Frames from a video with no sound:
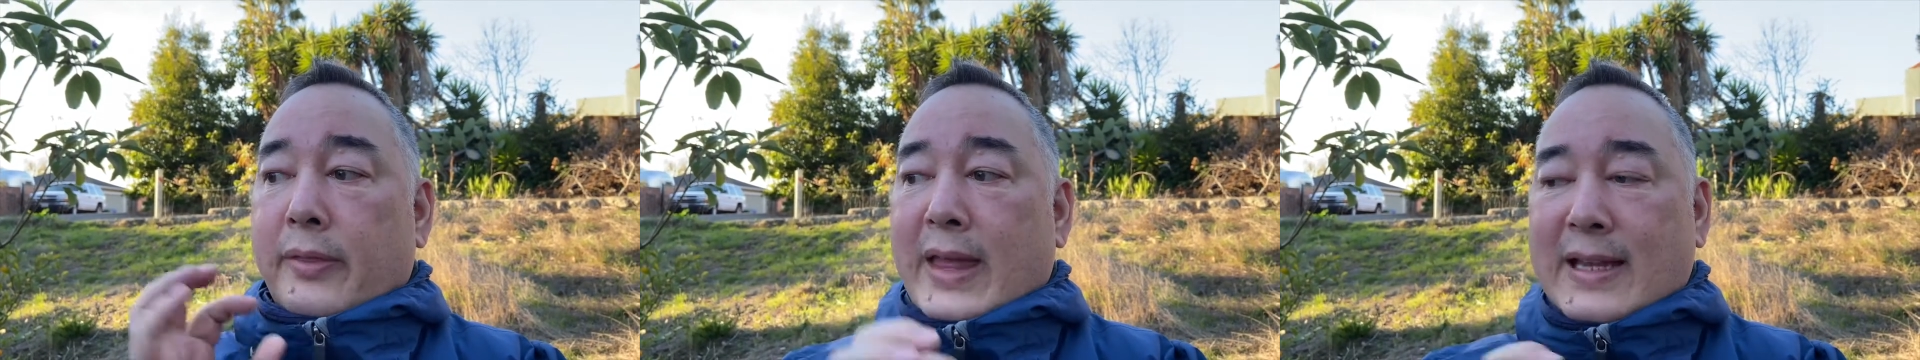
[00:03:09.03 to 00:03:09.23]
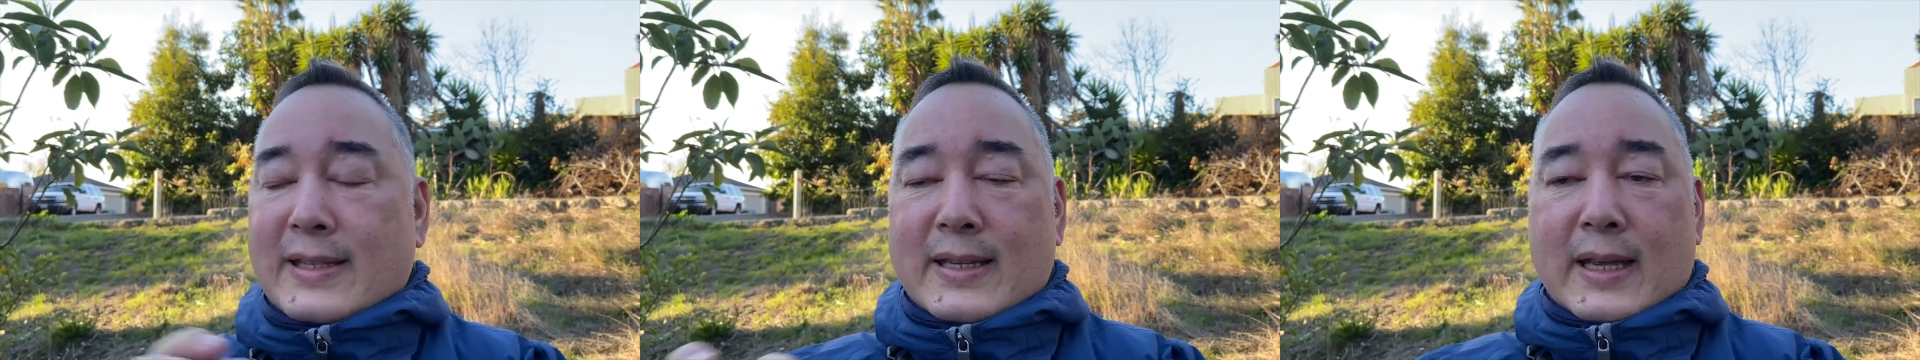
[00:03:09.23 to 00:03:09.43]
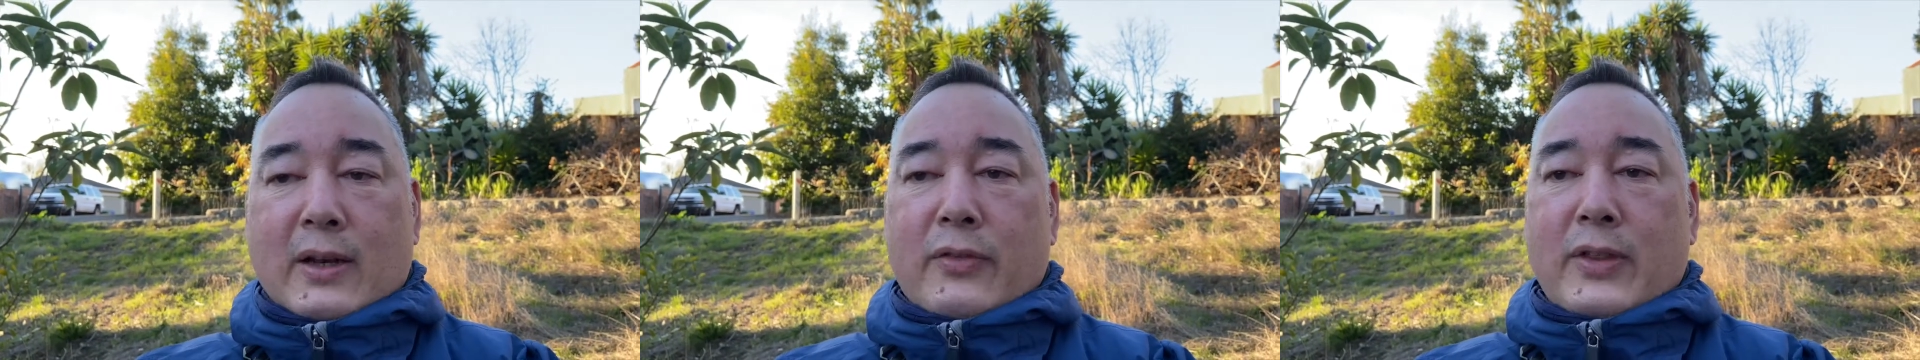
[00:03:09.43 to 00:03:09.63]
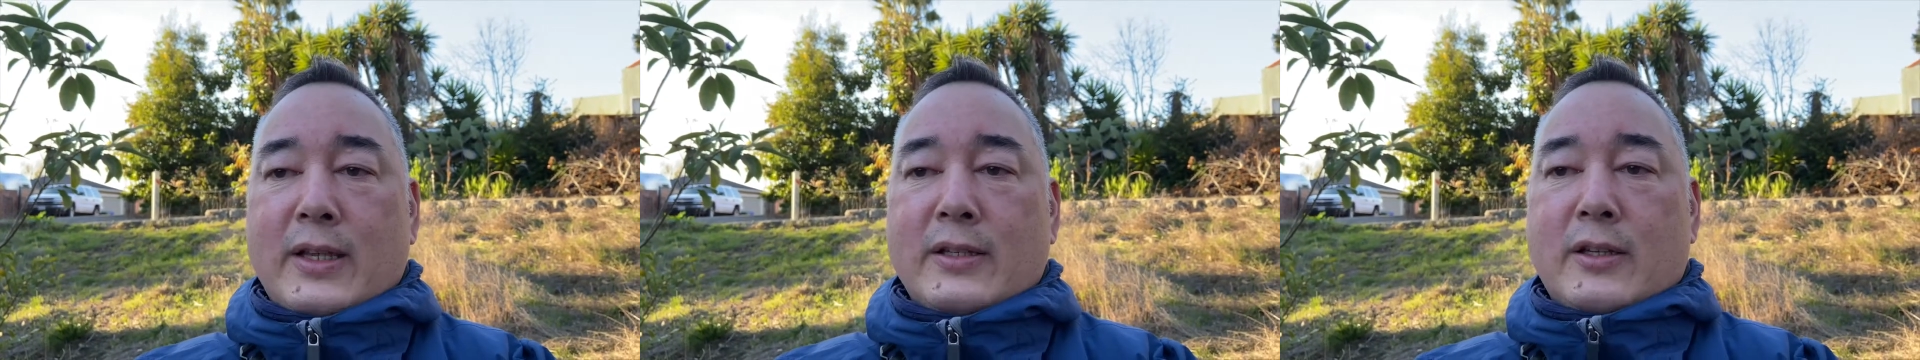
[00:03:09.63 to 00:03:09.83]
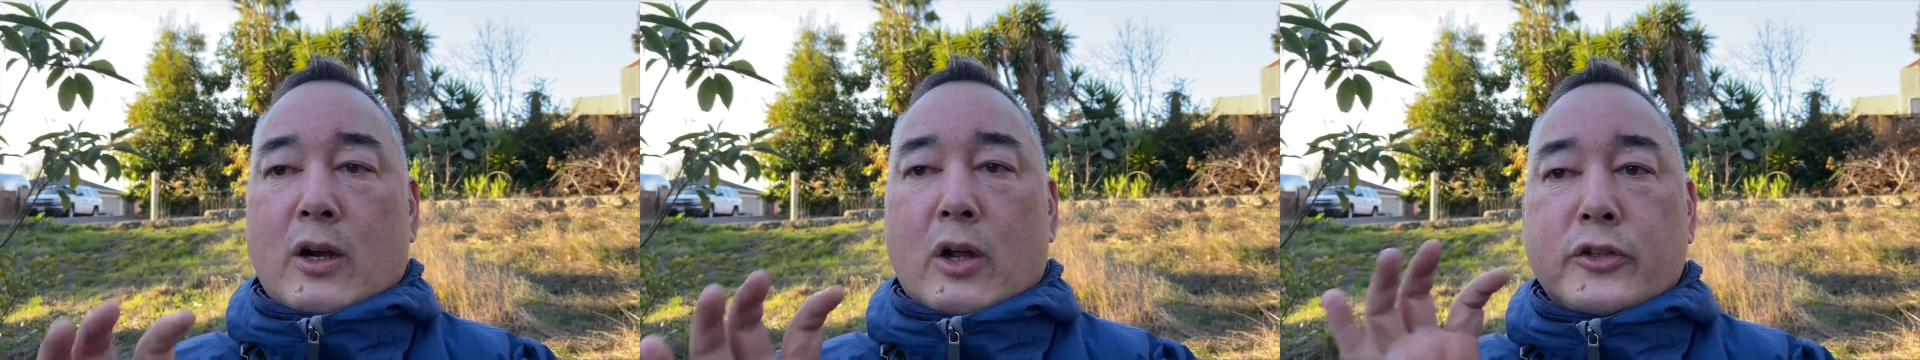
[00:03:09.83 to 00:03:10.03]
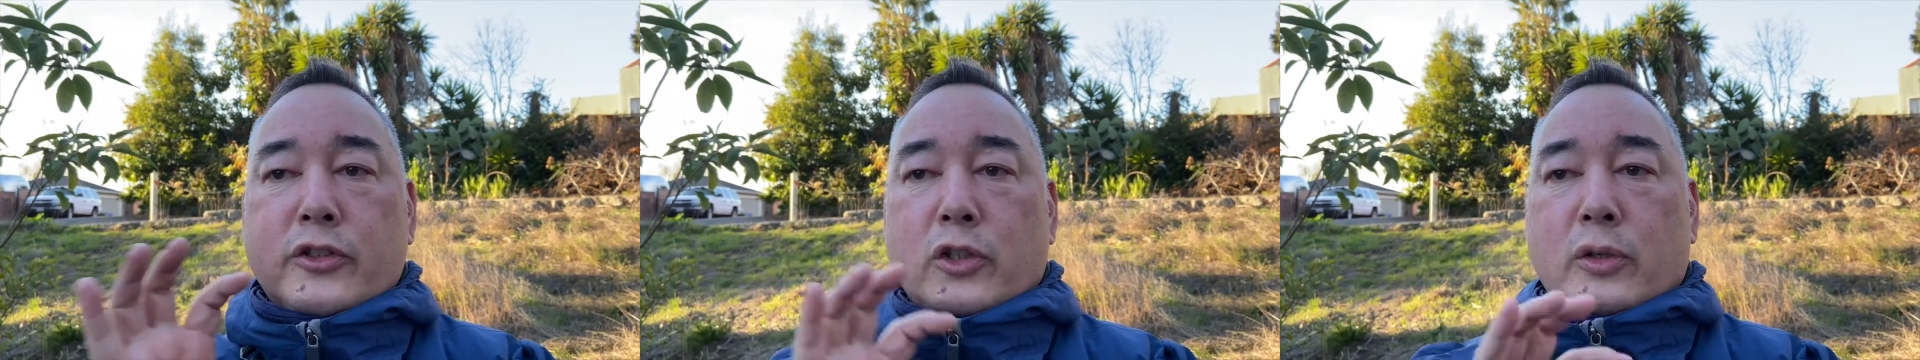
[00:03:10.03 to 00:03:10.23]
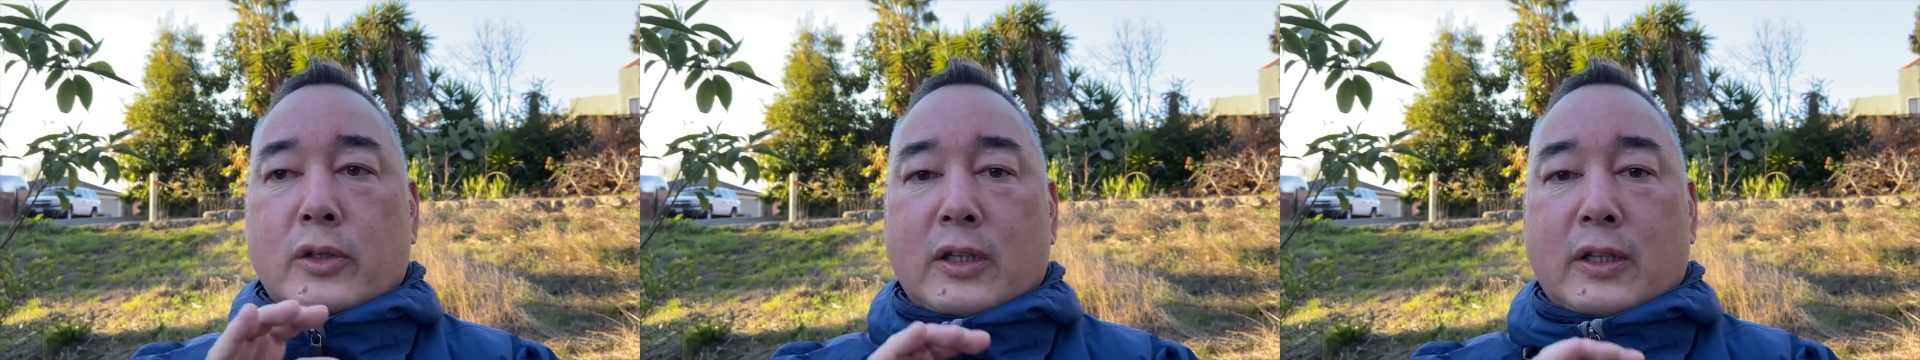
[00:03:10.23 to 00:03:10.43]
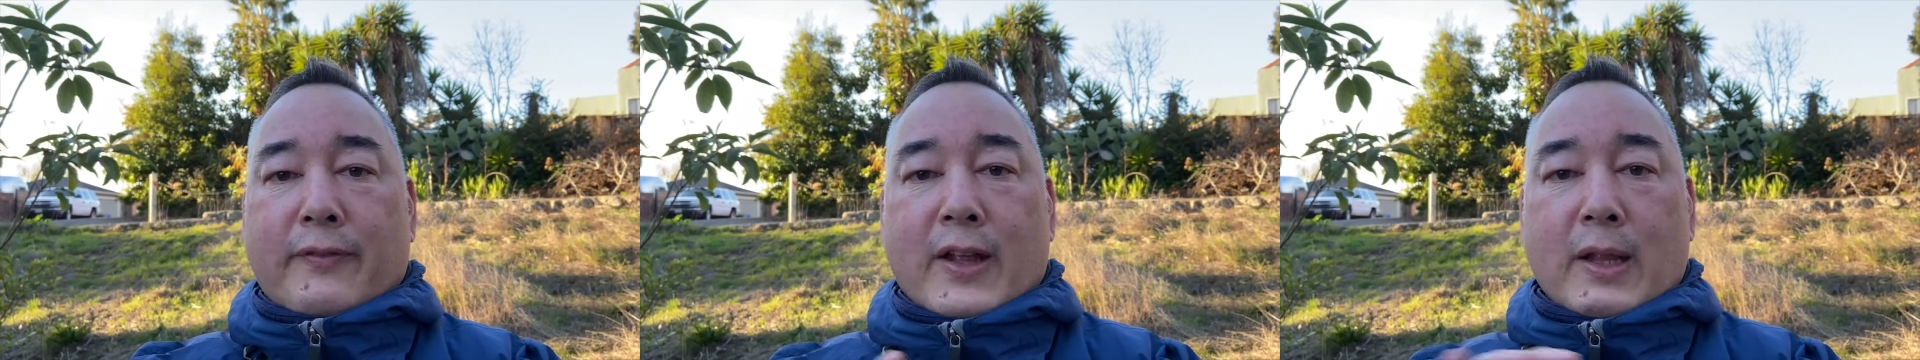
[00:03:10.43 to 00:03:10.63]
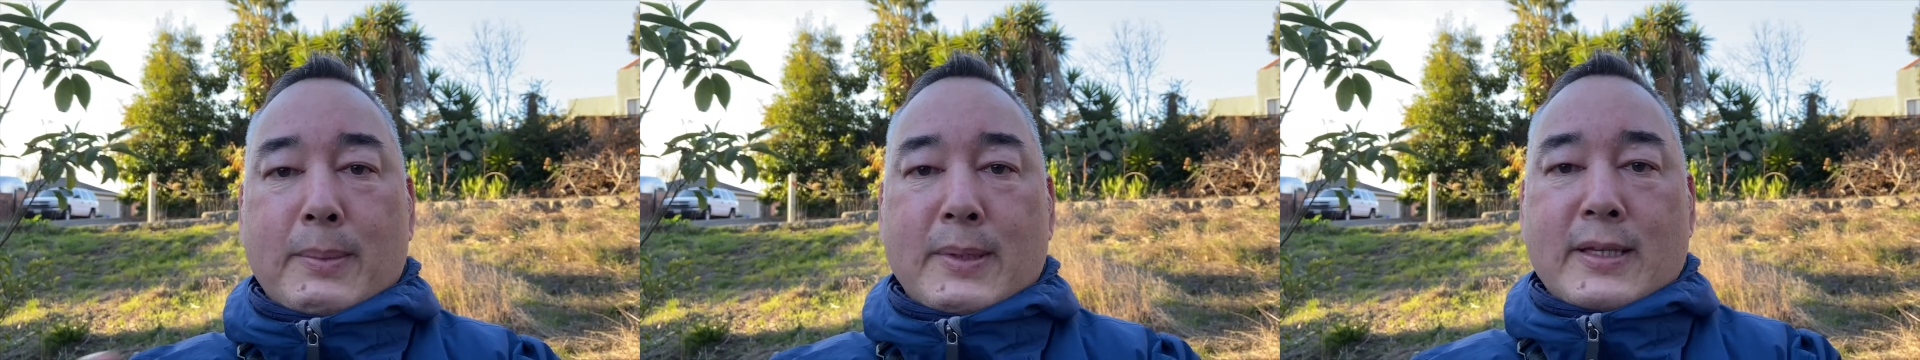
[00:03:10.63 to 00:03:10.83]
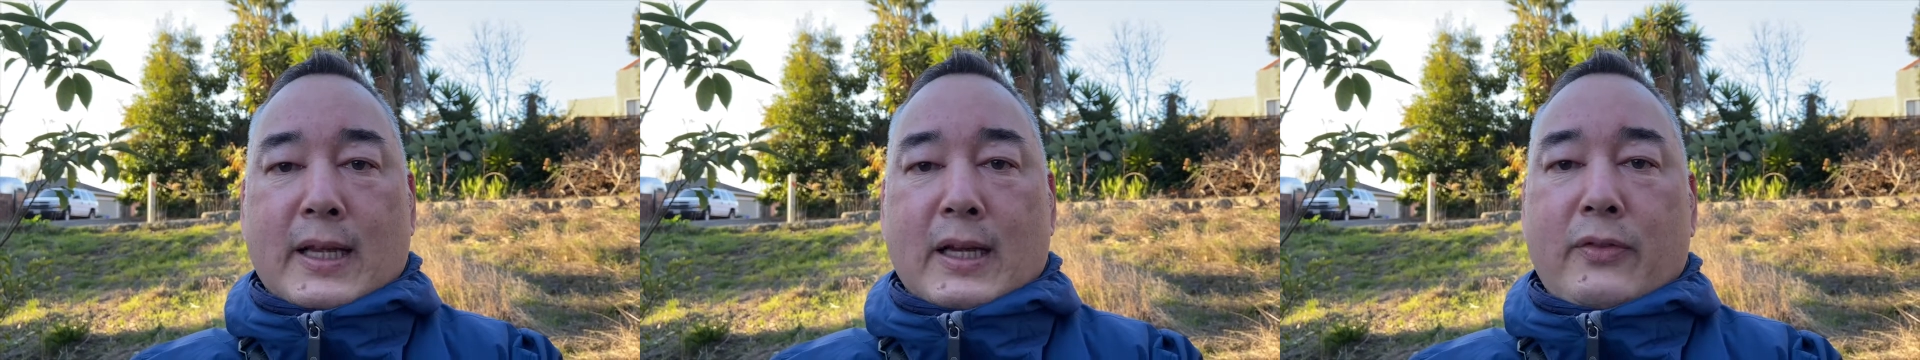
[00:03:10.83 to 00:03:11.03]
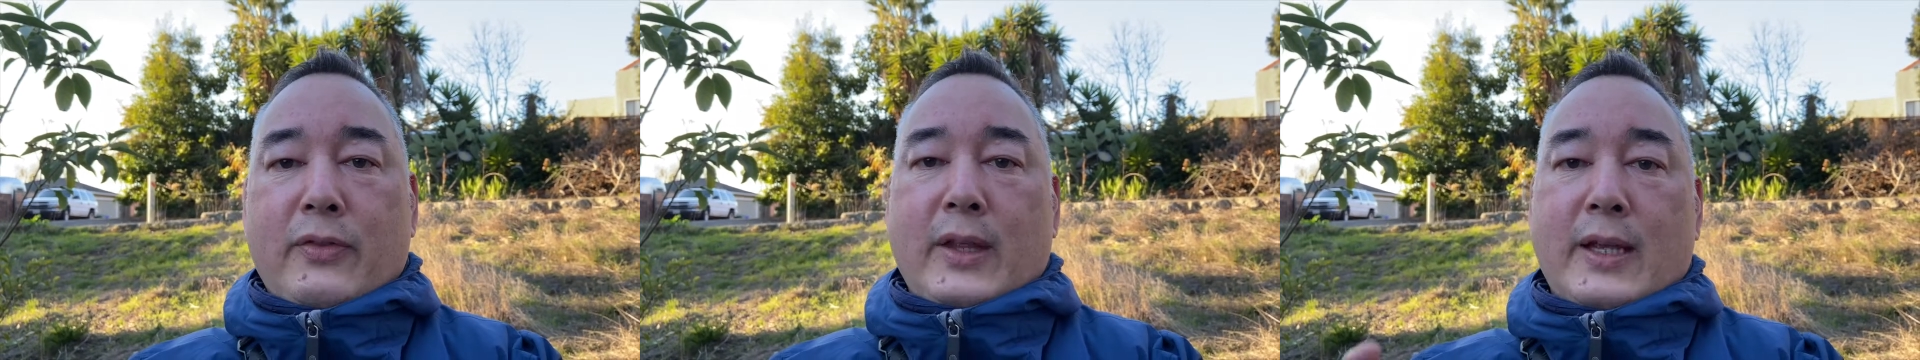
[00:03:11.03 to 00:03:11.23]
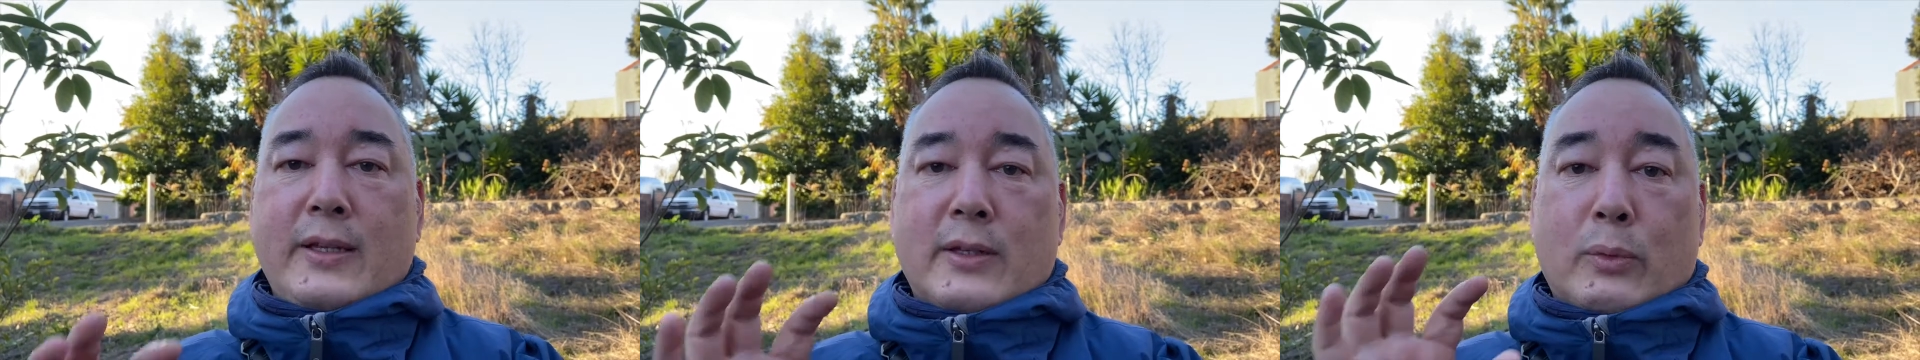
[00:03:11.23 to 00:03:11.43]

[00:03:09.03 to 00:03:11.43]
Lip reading: That side of things, and also the development side of things,